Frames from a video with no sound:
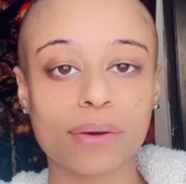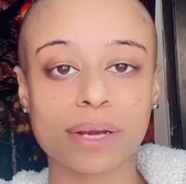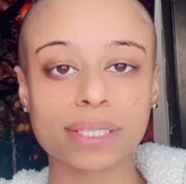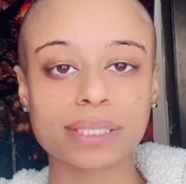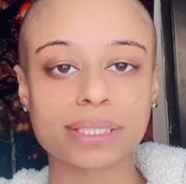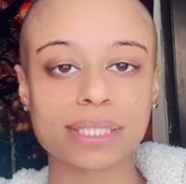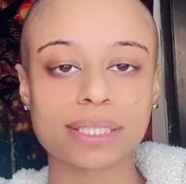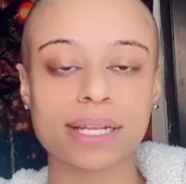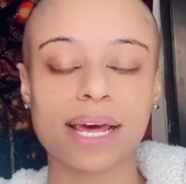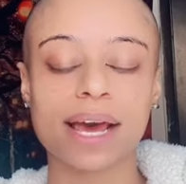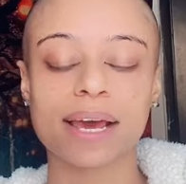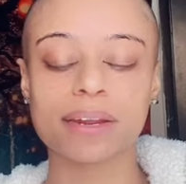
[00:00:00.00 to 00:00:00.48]
I
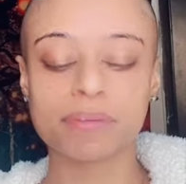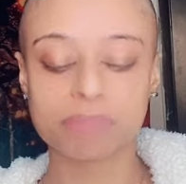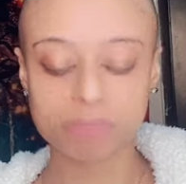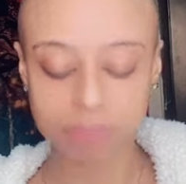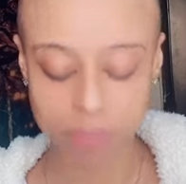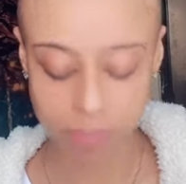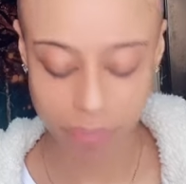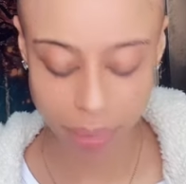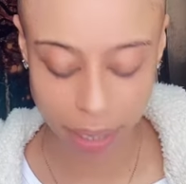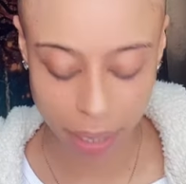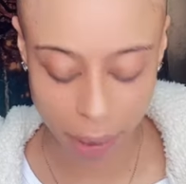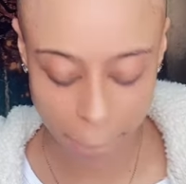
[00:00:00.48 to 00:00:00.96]
digressed a
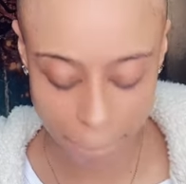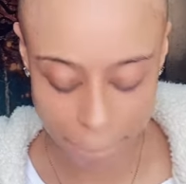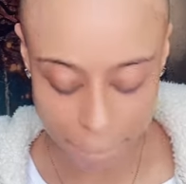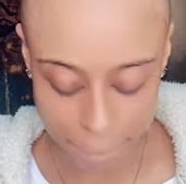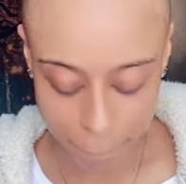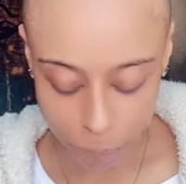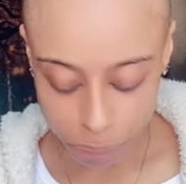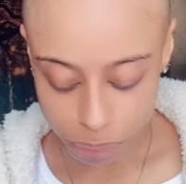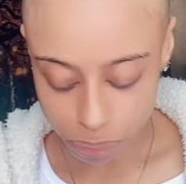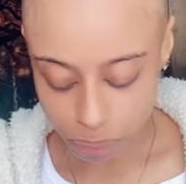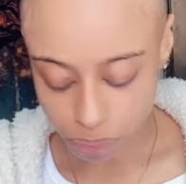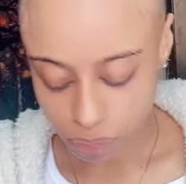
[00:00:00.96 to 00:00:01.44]
lot,
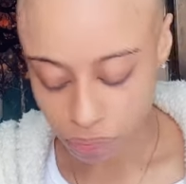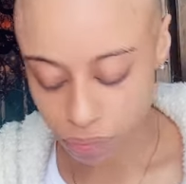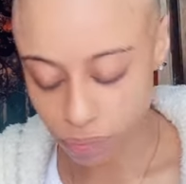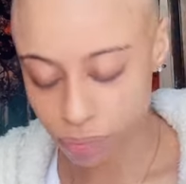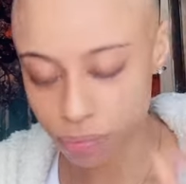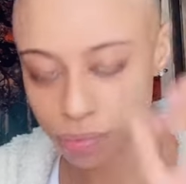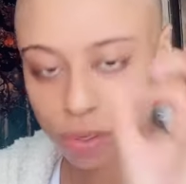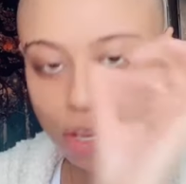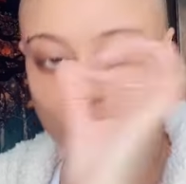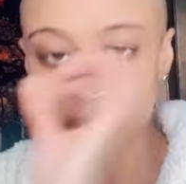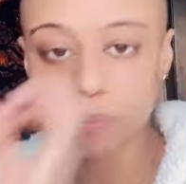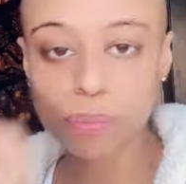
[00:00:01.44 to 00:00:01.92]
but
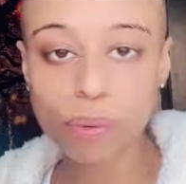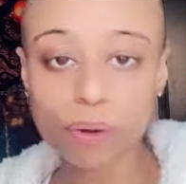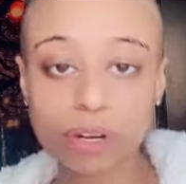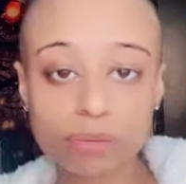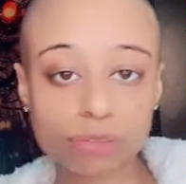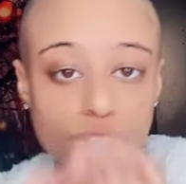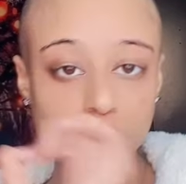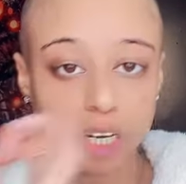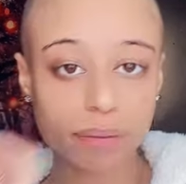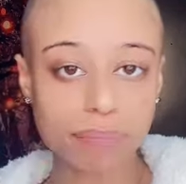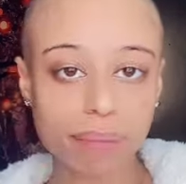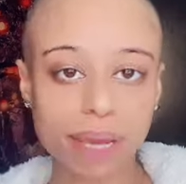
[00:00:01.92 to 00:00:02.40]

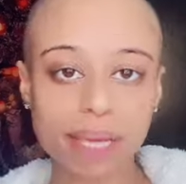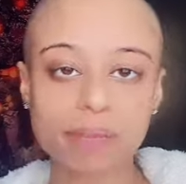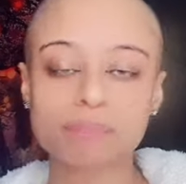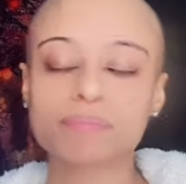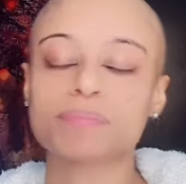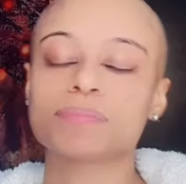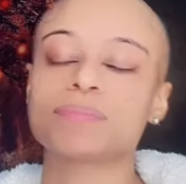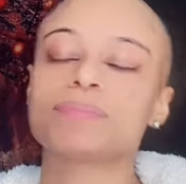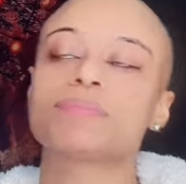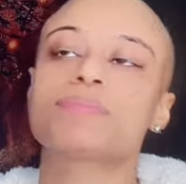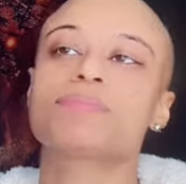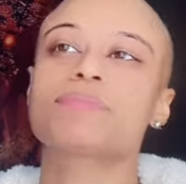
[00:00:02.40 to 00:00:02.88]
point I'm trying to
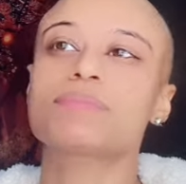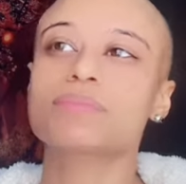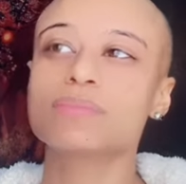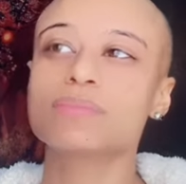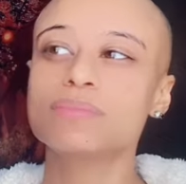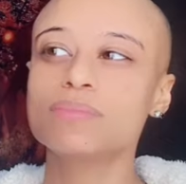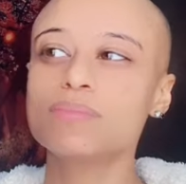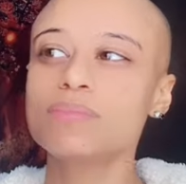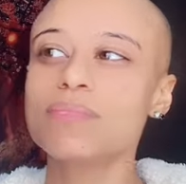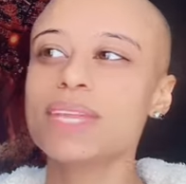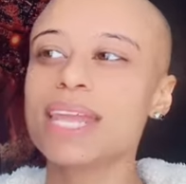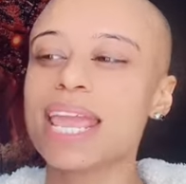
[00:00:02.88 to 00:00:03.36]
make
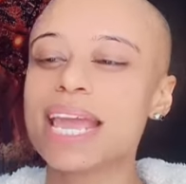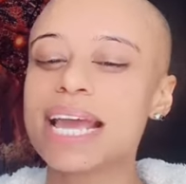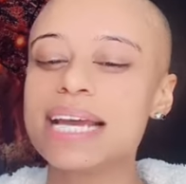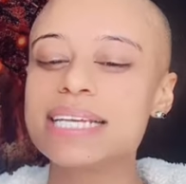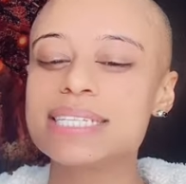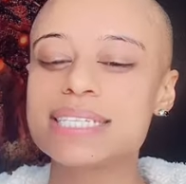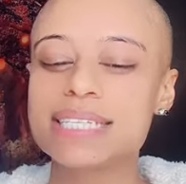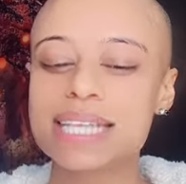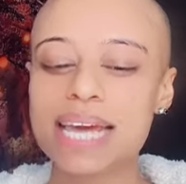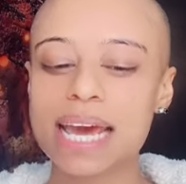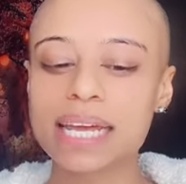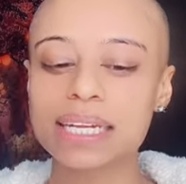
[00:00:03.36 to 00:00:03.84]

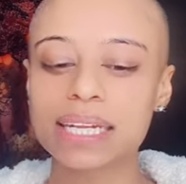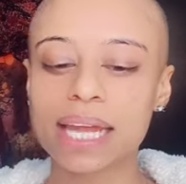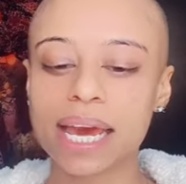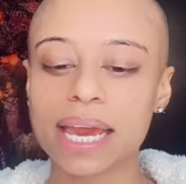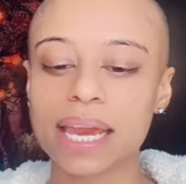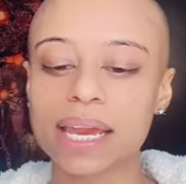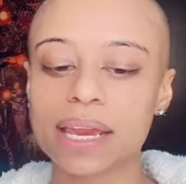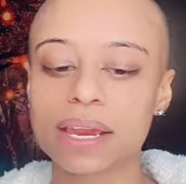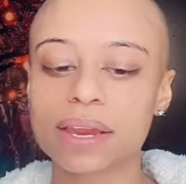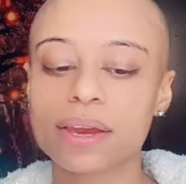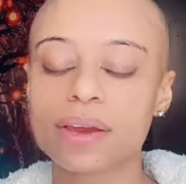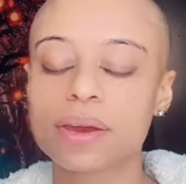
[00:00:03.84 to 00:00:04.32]
is
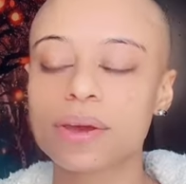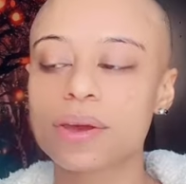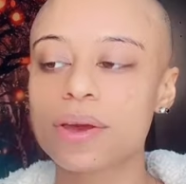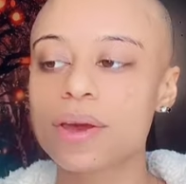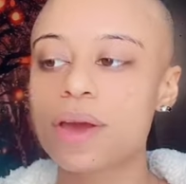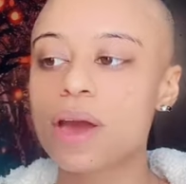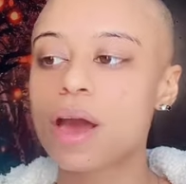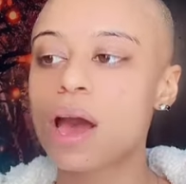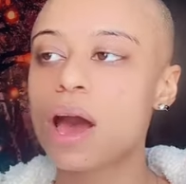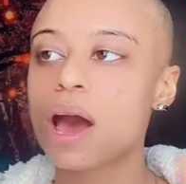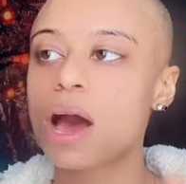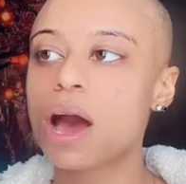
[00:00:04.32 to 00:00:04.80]
that, like,
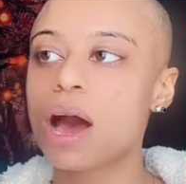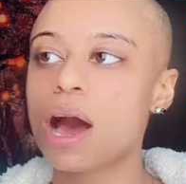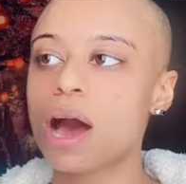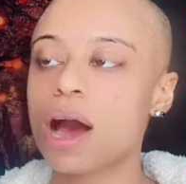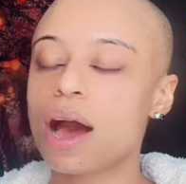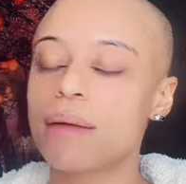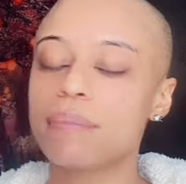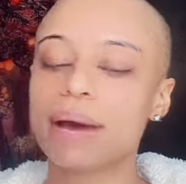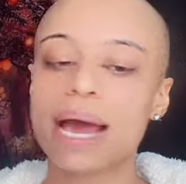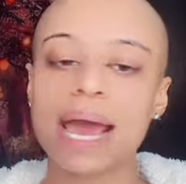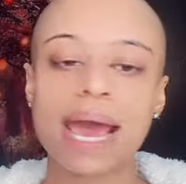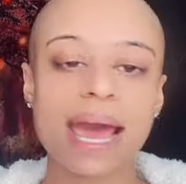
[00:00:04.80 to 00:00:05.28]

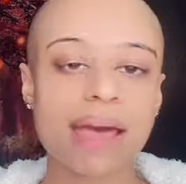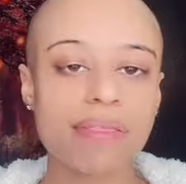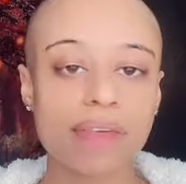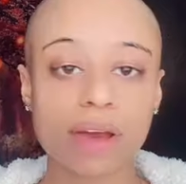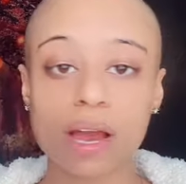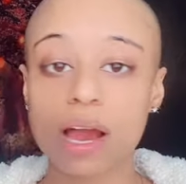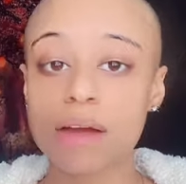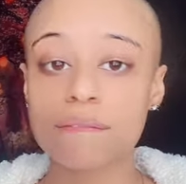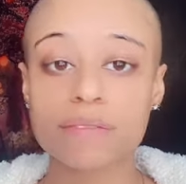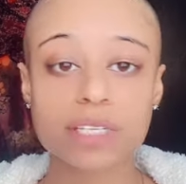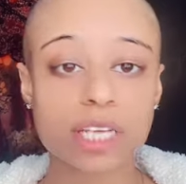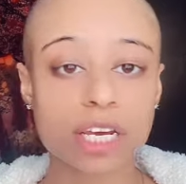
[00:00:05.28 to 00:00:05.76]
um, I
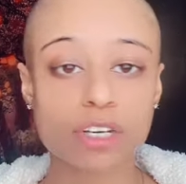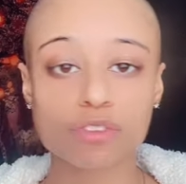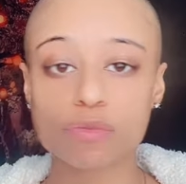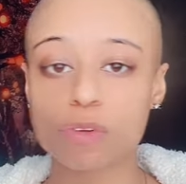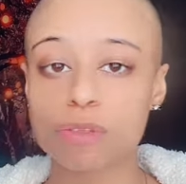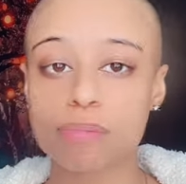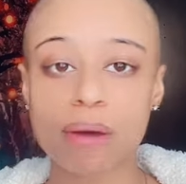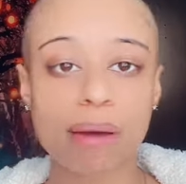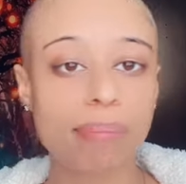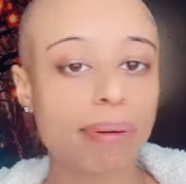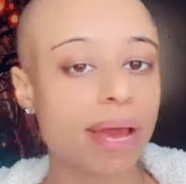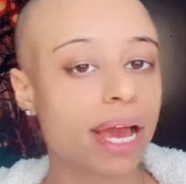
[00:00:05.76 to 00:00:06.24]
had that
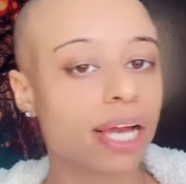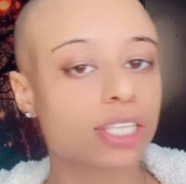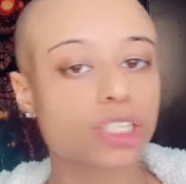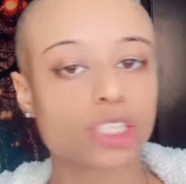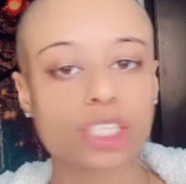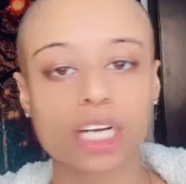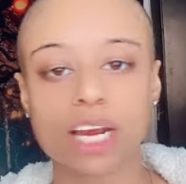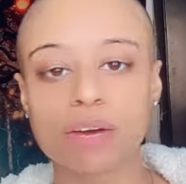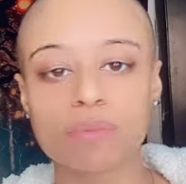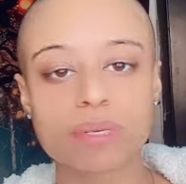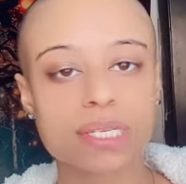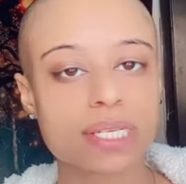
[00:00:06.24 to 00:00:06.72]
conversation with my
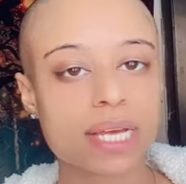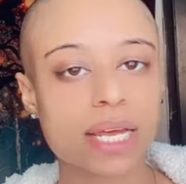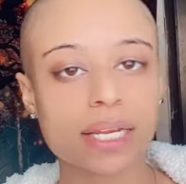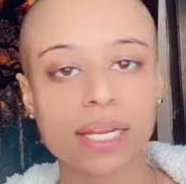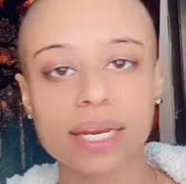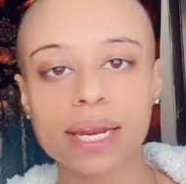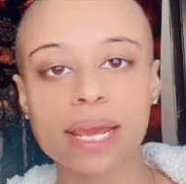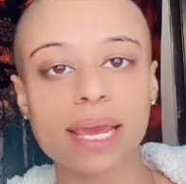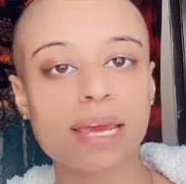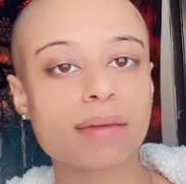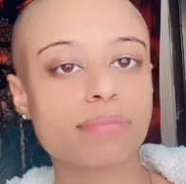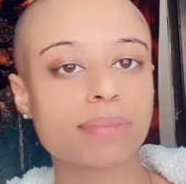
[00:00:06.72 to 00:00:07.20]
pastor and I was
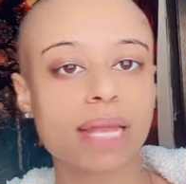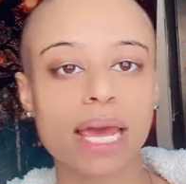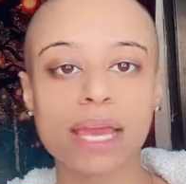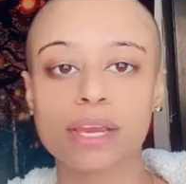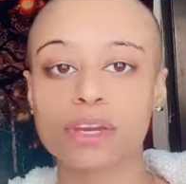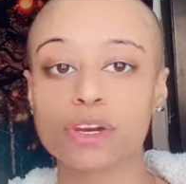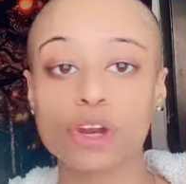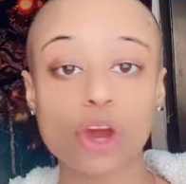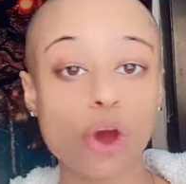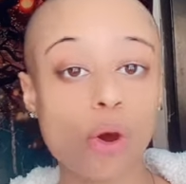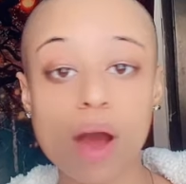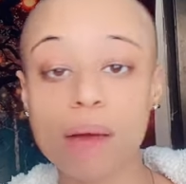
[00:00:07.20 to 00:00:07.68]
telling
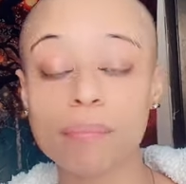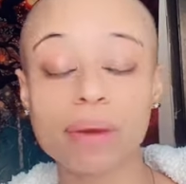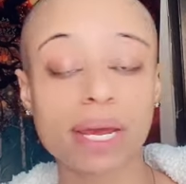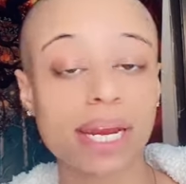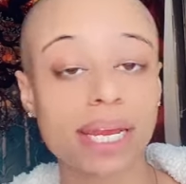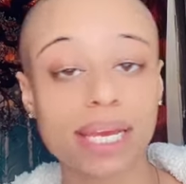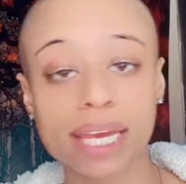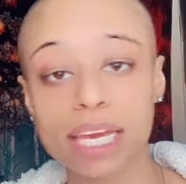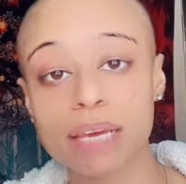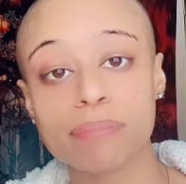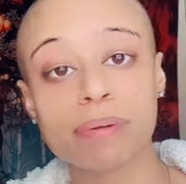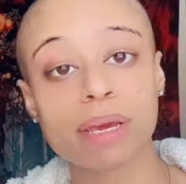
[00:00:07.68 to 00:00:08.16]
him, like, no,
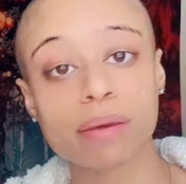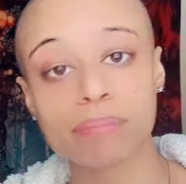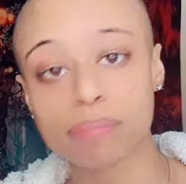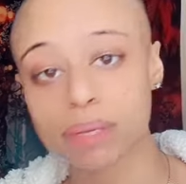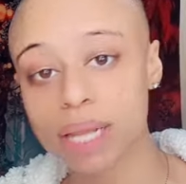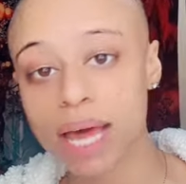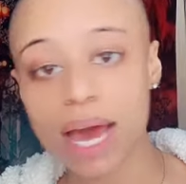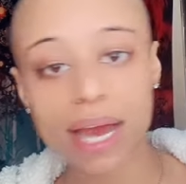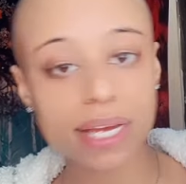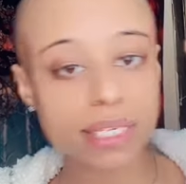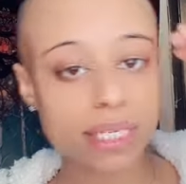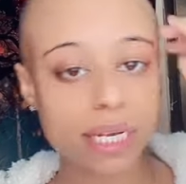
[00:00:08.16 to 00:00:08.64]
I'm going to
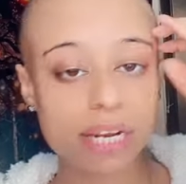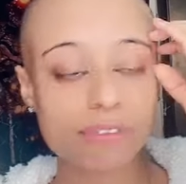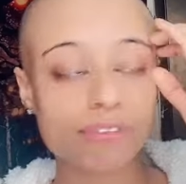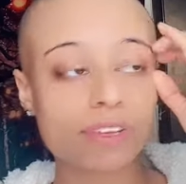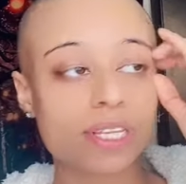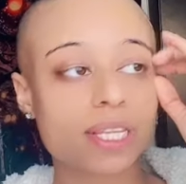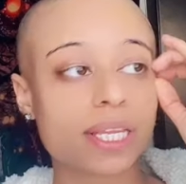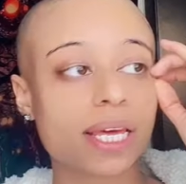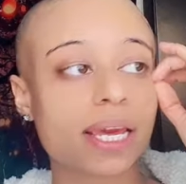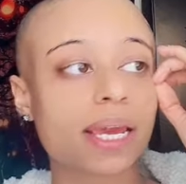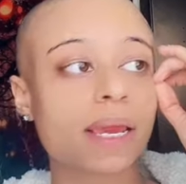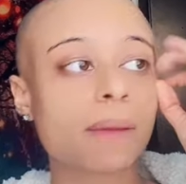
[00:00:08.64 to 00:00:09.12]
keep him
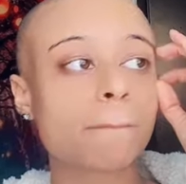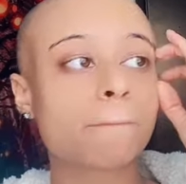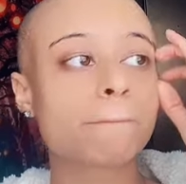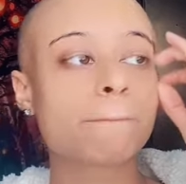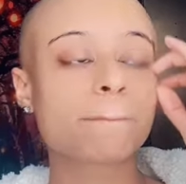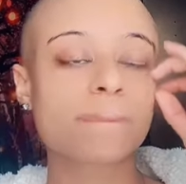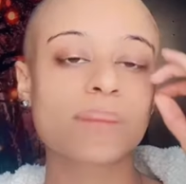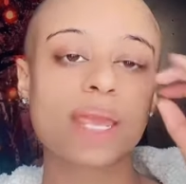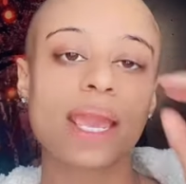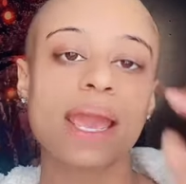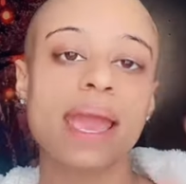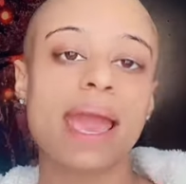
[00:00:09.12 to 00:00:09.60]
blocks and
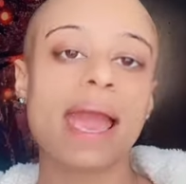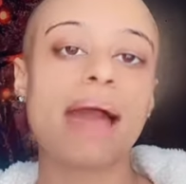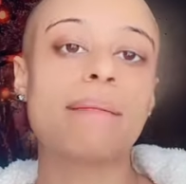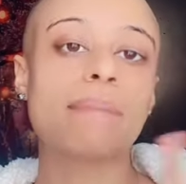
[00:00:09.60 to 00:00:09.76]
everything.